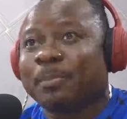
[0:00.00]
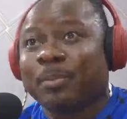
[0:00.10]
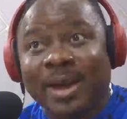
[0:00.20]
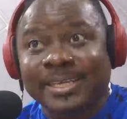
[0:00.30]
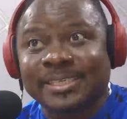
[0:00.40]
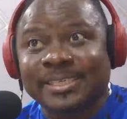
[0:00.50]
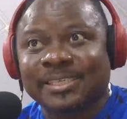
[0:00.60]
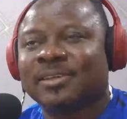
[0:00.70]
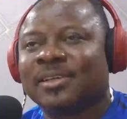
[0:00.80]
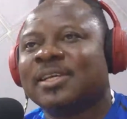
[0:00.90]
Buhari.
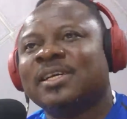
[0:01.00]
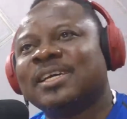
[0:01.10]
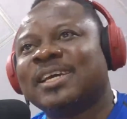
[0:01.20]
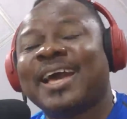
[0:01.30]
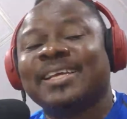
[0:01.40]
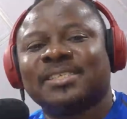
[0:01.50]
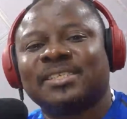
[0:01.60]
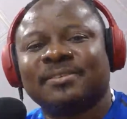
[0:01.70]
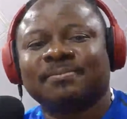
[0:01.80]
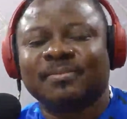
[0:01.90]
Guys,
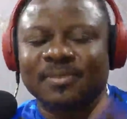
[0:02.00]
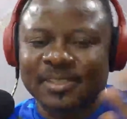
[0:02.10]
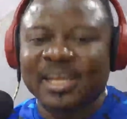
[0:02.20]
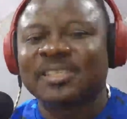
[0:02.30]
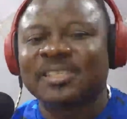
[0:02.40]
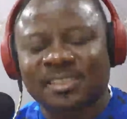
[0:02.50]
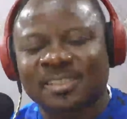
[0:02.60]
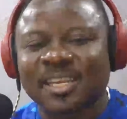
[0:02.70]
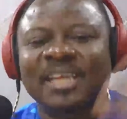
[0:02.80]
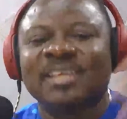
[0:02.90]

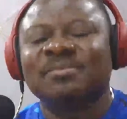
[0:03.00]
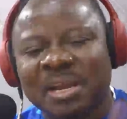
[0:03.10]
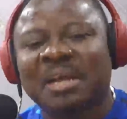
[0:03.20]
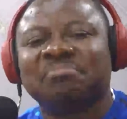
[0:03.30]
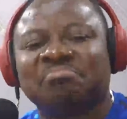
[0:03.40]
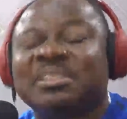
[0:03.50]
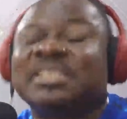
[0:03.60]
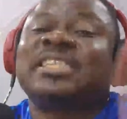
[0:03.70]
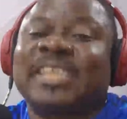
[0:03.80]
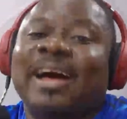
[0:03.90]
this
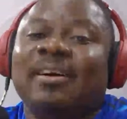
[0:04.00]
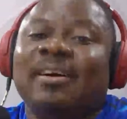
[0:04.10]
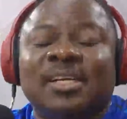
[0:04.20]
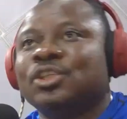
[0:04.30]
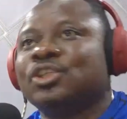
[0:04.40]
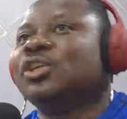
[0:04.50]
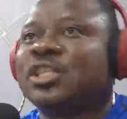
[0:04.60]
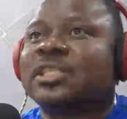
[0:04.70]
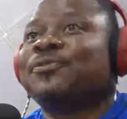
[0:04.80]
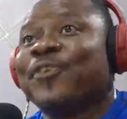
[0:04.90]
is how,
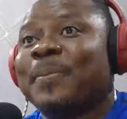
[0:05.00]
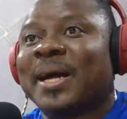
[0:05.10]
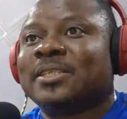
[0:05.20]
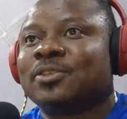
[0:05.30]
this is format.